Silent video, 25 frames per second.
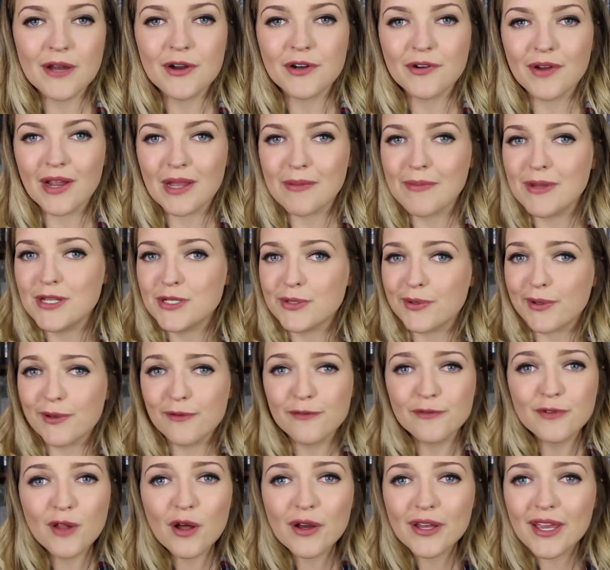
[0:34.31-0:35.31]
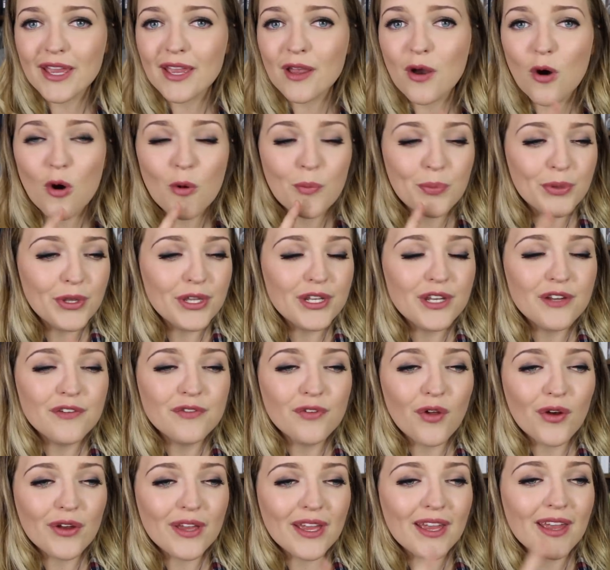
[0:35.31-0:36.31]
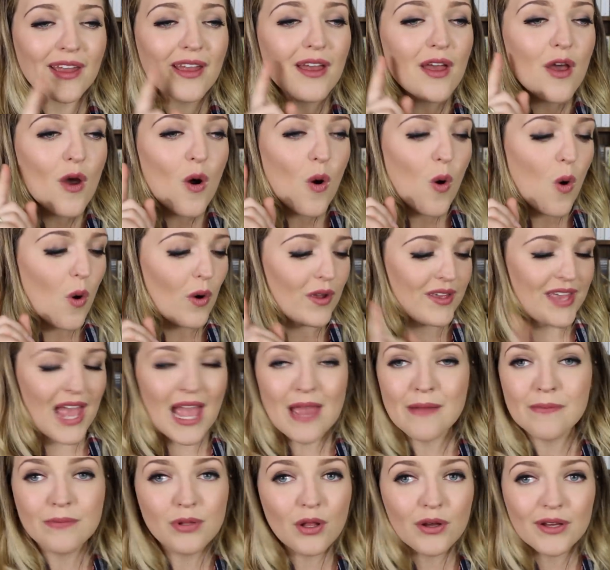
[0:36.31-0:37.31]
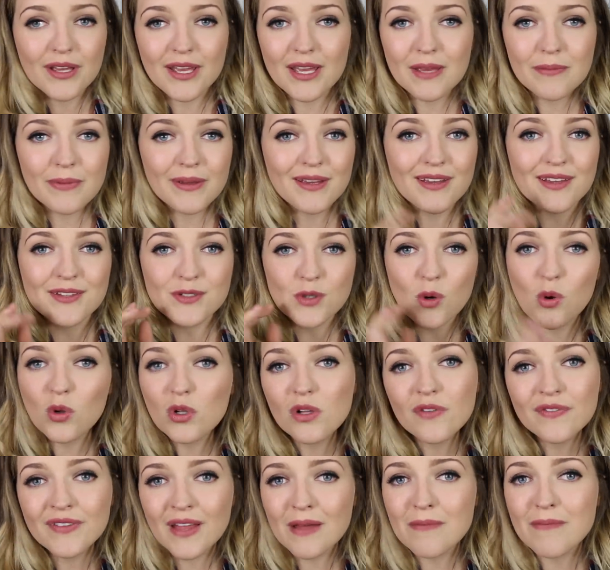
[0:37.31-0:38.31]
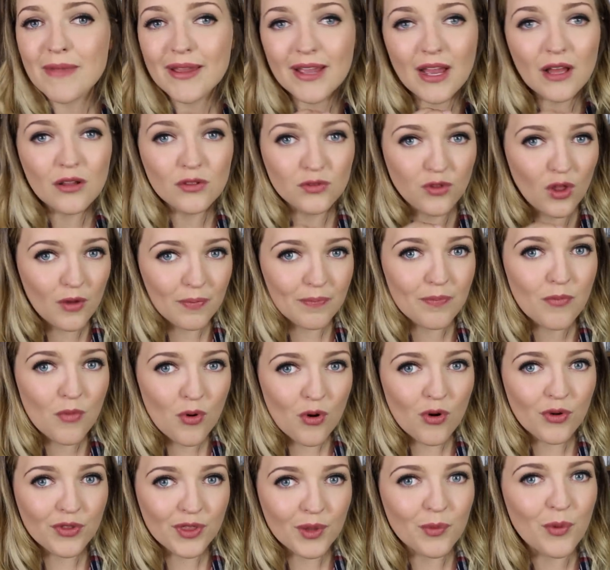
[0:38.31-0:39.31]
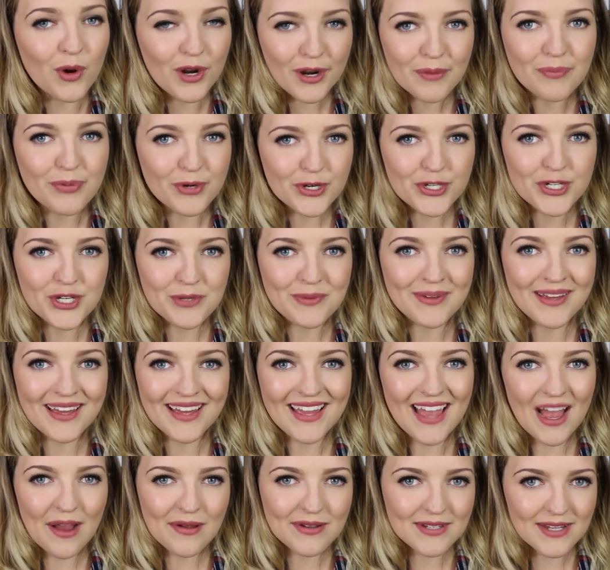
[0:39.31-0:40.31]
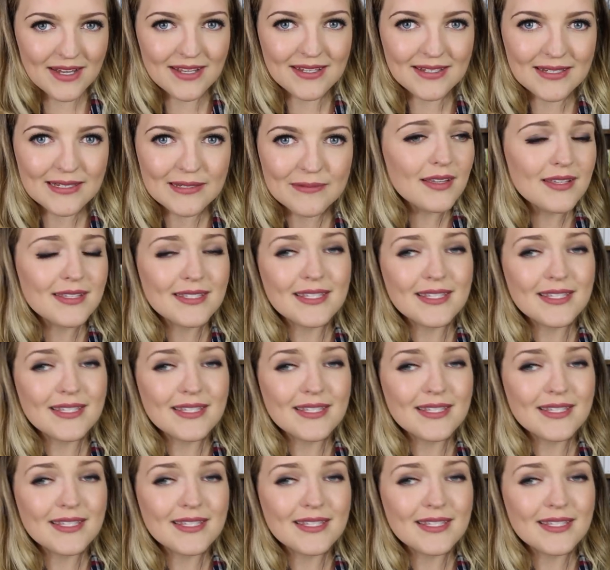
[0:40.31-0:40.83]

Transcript: I would recommend doing vlogging or beauty vlogging or game blogging because all of them make a lot more than what a booktubing account does.